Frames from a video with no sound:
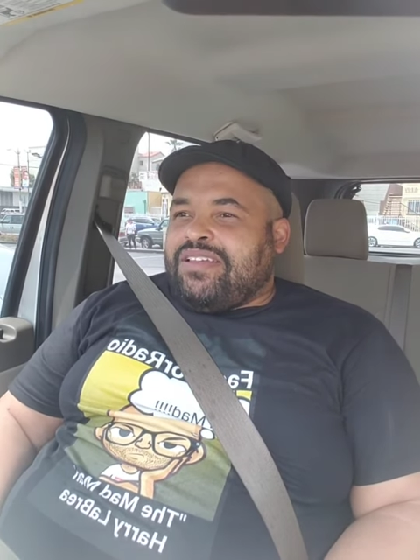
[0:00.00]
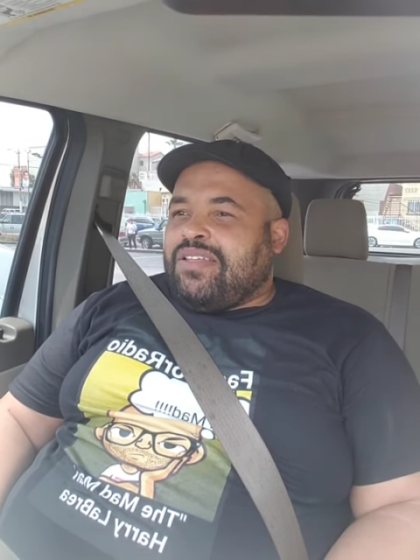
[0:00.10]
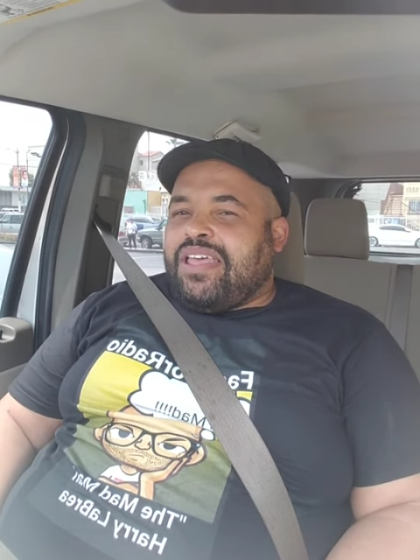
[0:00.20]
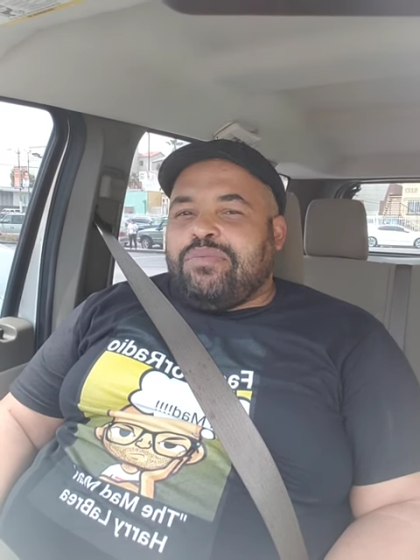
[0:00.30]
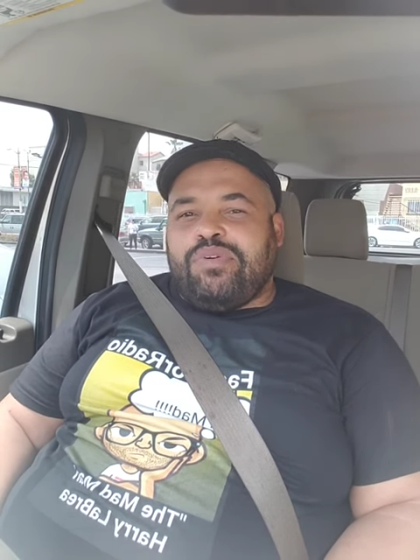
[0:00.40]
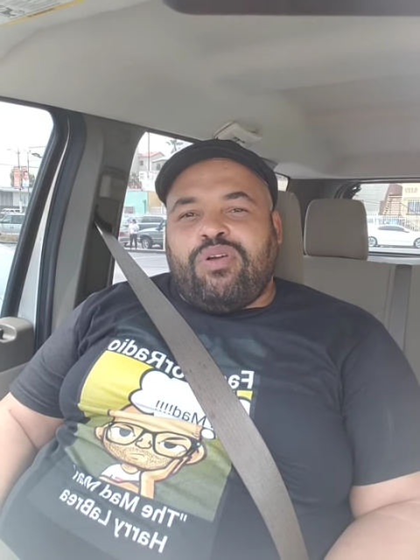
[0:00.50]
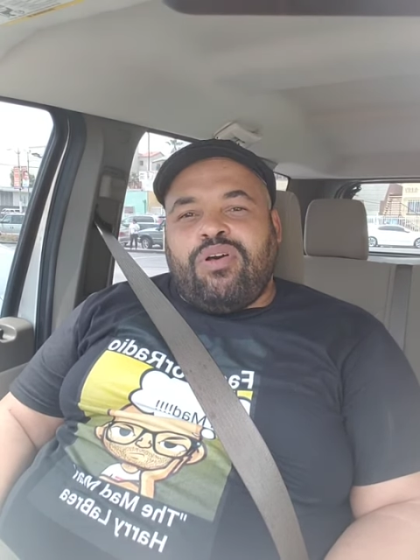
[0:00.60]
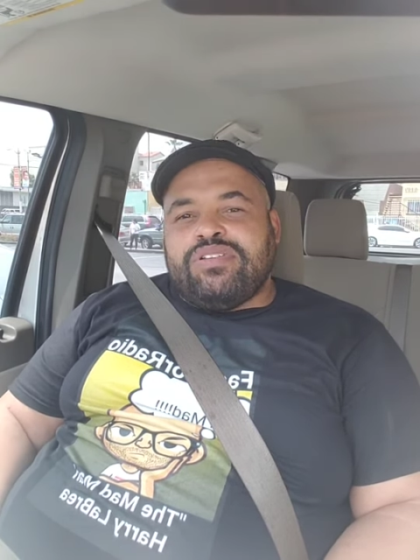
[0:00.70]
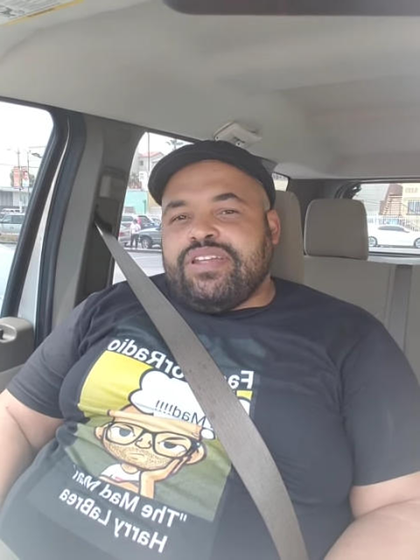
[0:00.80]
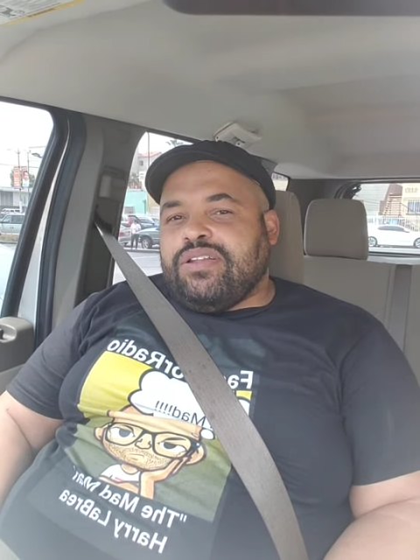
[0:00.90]
And, like, we're
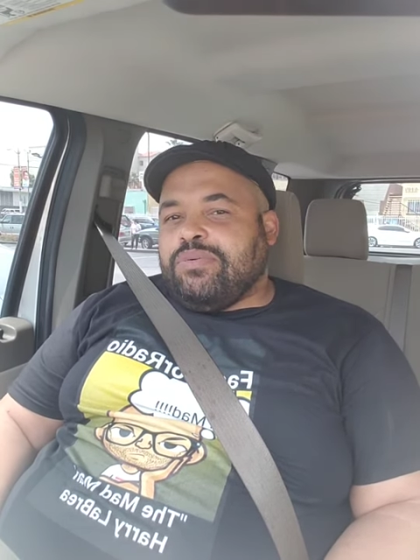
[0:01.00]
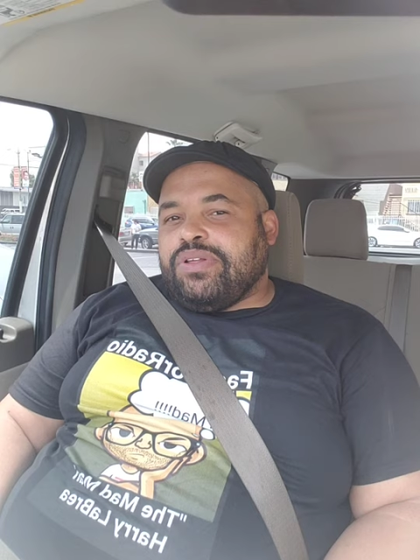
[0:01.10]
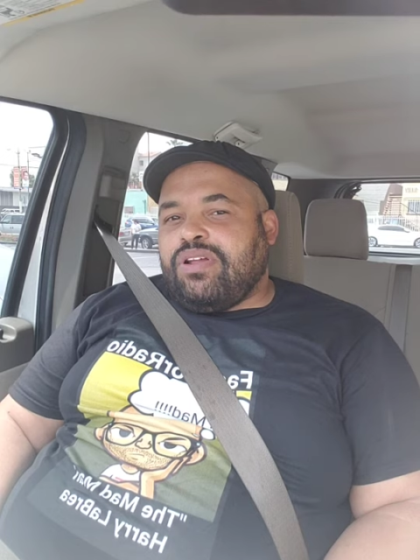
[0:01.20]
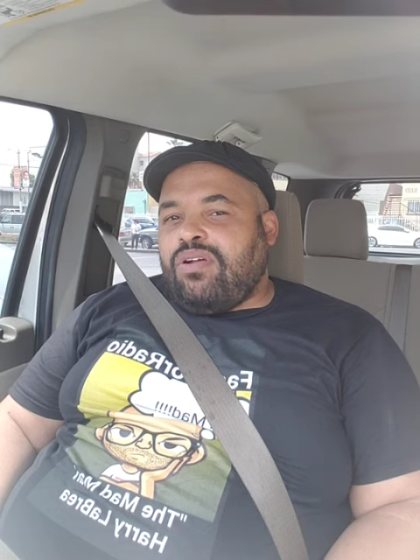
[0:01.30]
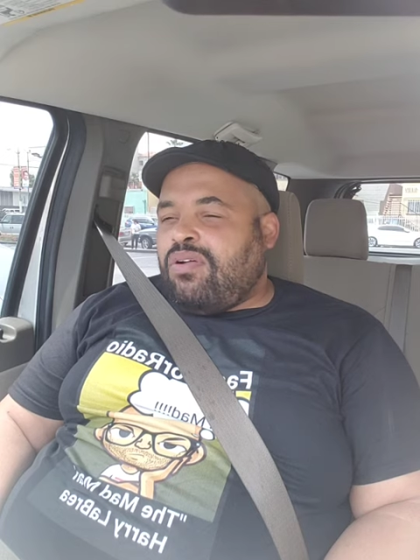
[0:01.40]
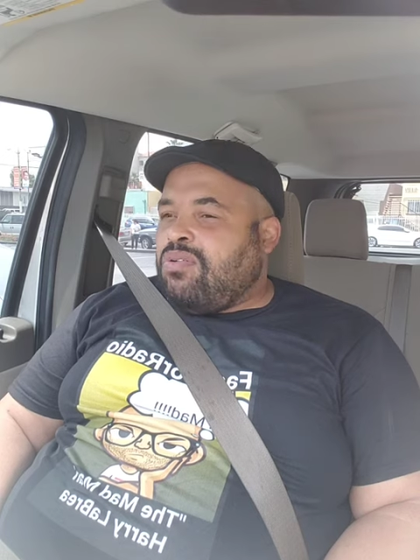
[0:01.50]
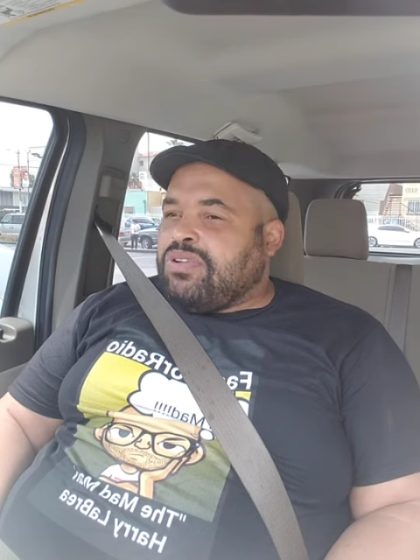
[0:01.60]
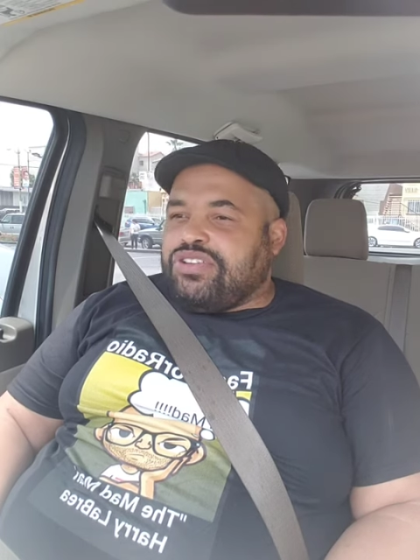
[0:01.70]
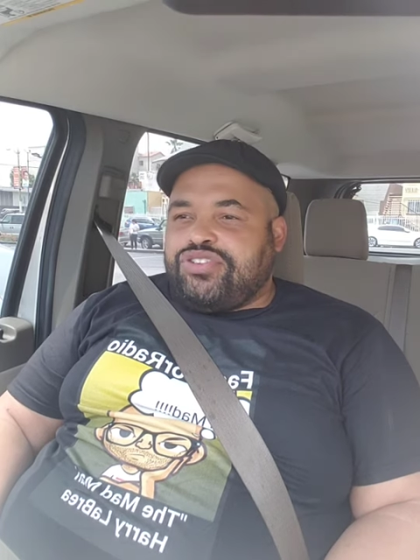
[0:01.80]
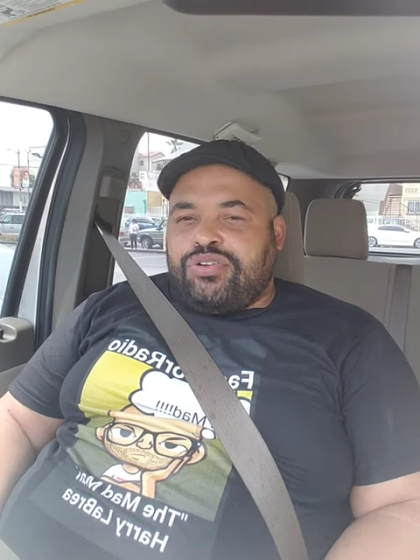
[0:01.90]
all dealing with our
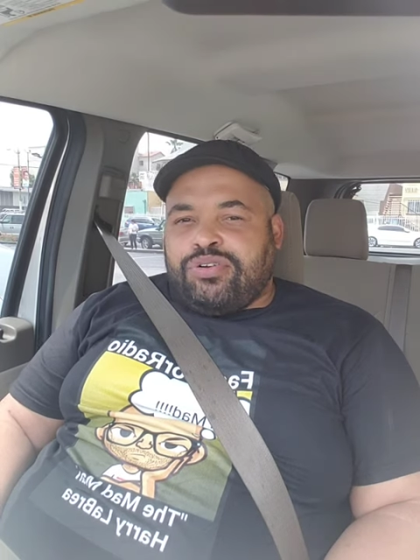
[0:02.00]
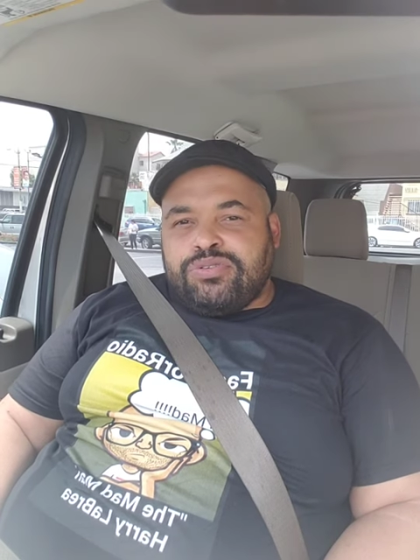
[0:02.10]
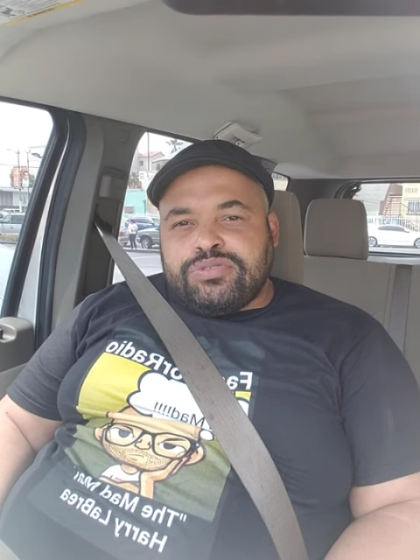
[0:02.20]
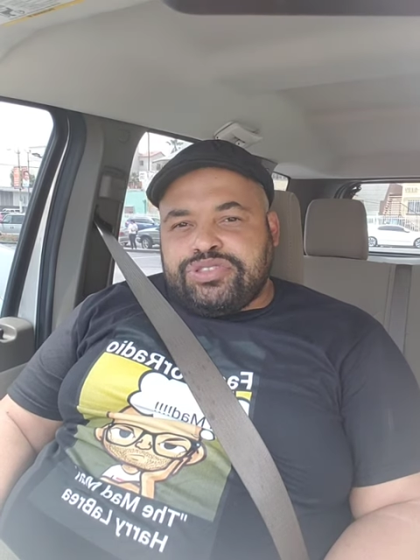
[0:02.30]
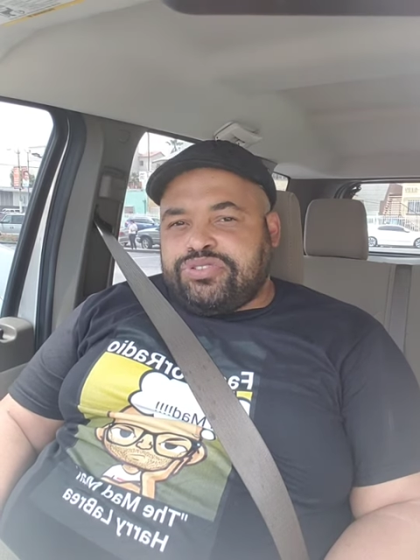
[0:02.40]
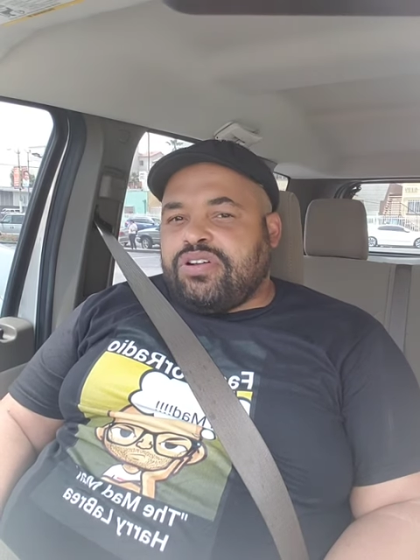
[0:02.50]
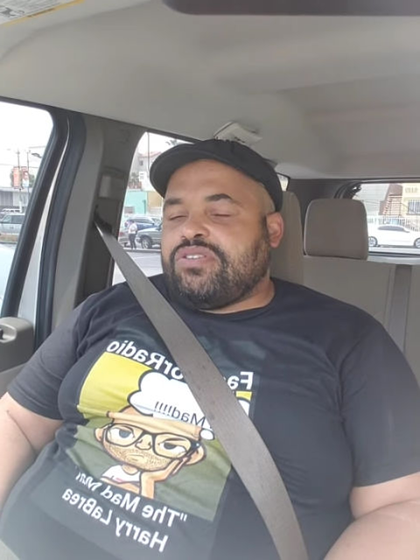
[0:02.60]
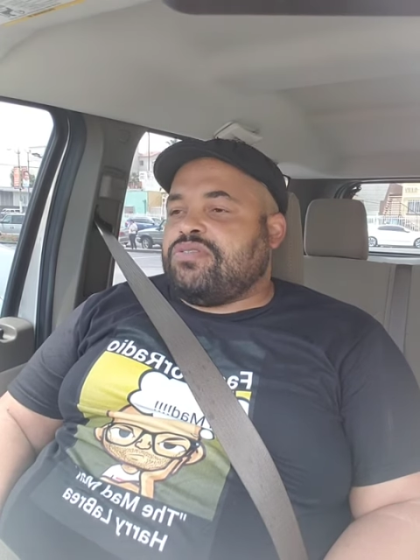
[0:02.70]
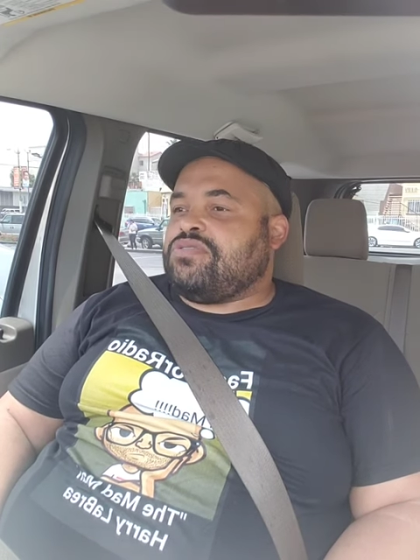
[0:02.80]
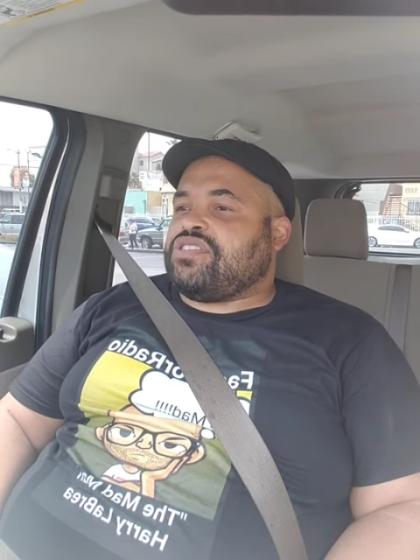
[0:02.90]
own internal
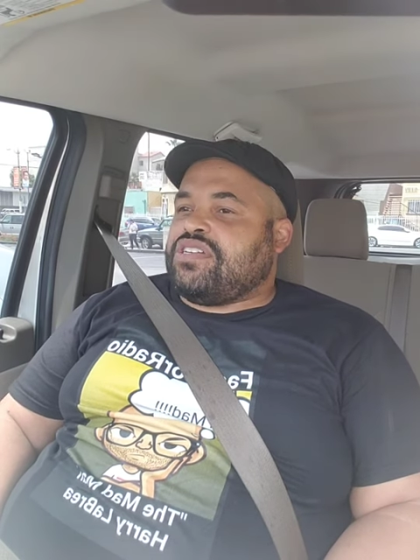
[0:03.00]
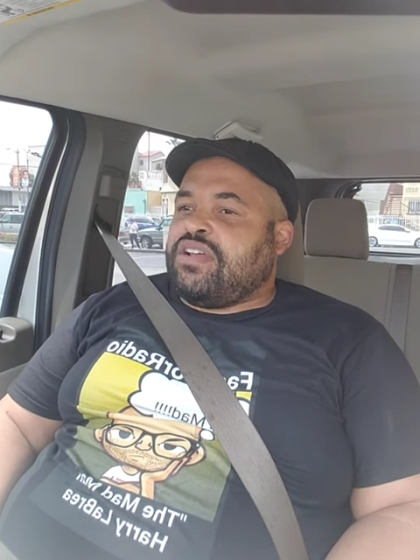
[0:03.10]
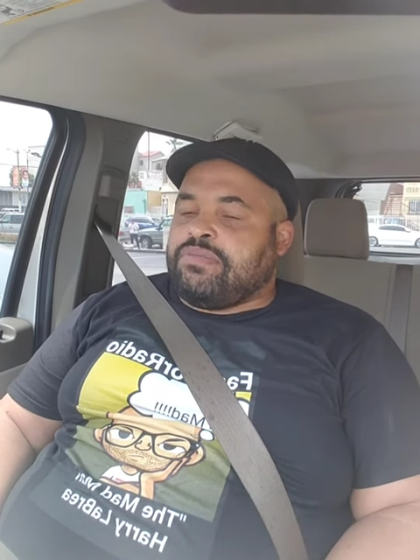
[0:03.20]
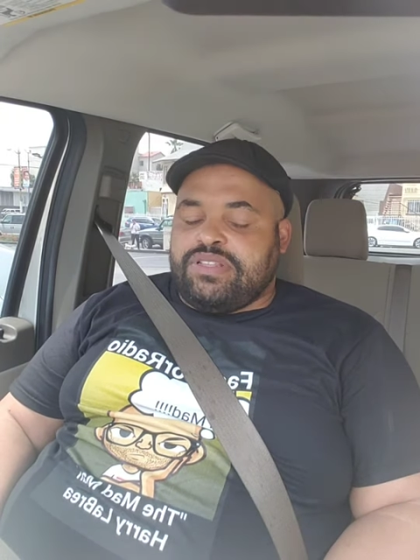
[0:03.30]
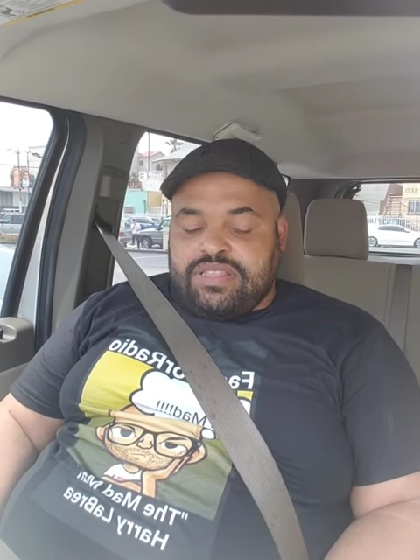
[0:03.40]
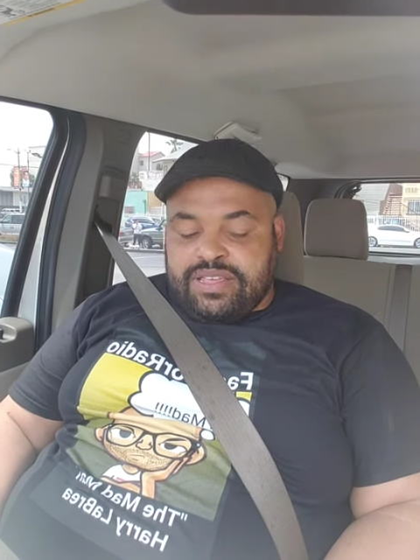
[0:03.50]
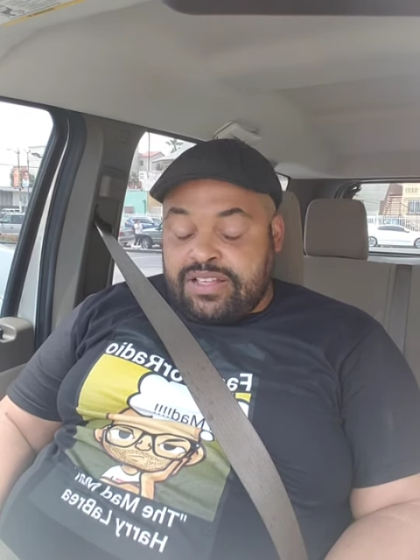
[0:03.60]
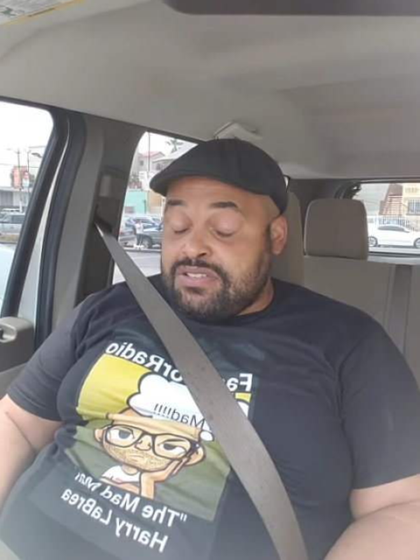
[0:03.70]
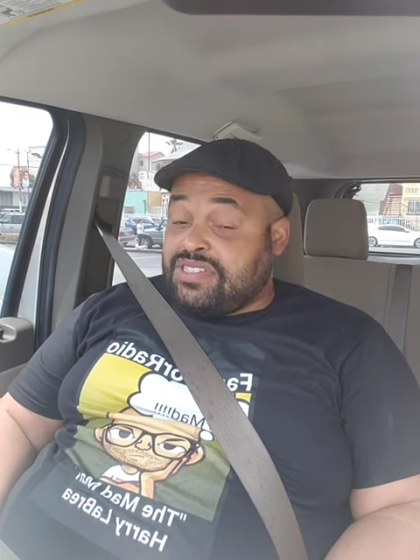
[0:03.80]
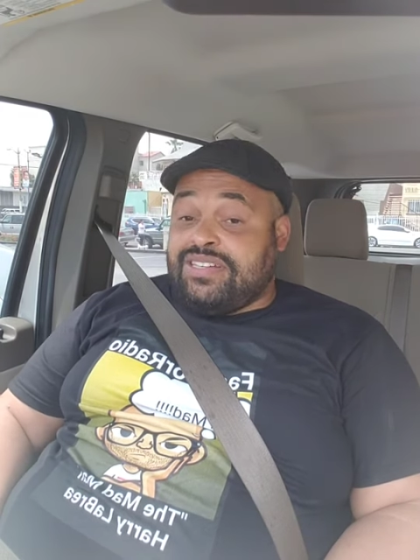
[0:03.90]
struggles and everything else.